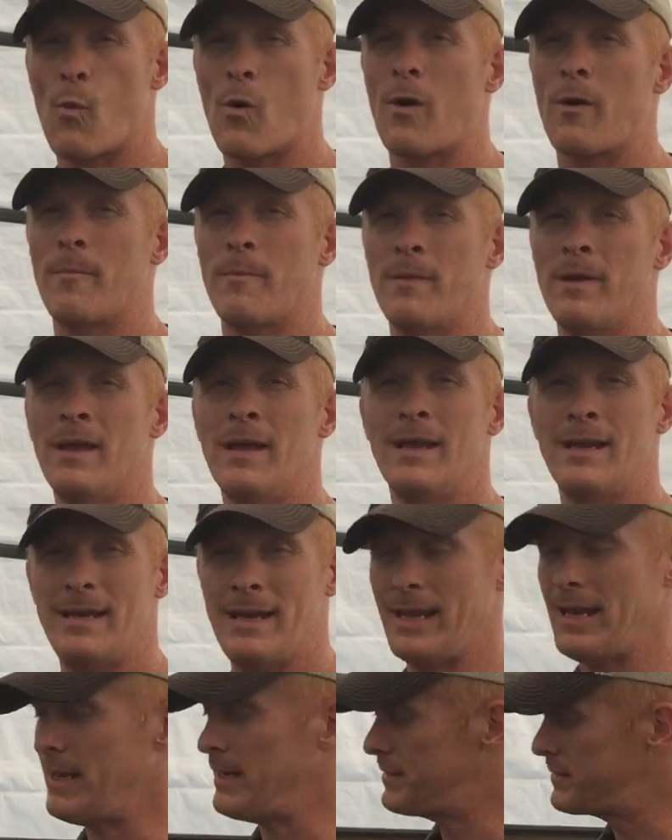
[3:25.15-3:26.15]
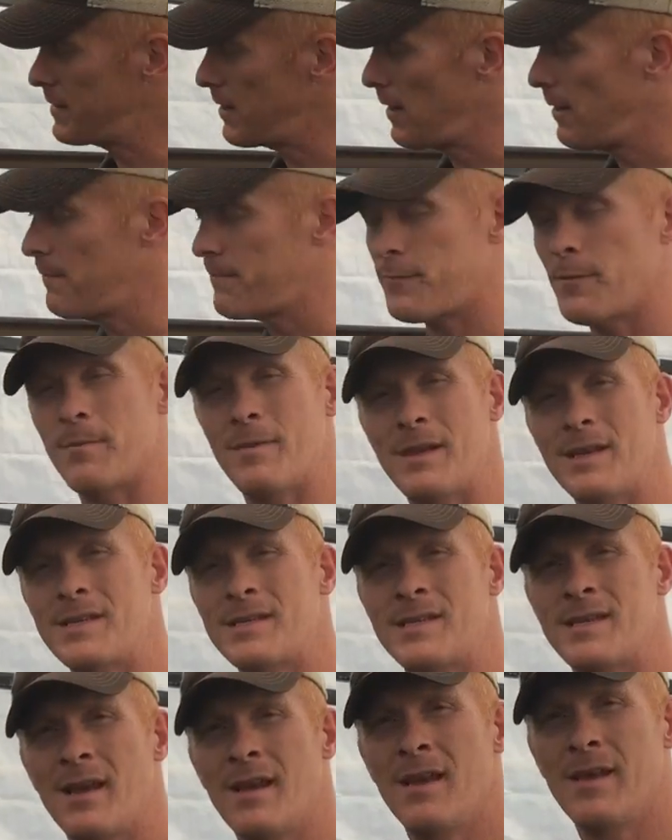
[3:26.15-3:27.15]
warm needs come from
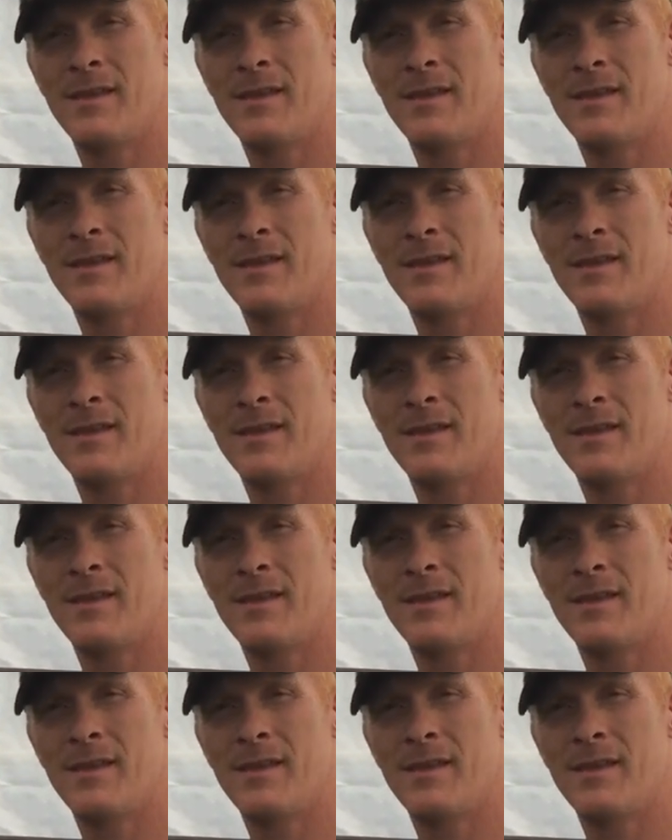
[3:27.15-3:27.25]
this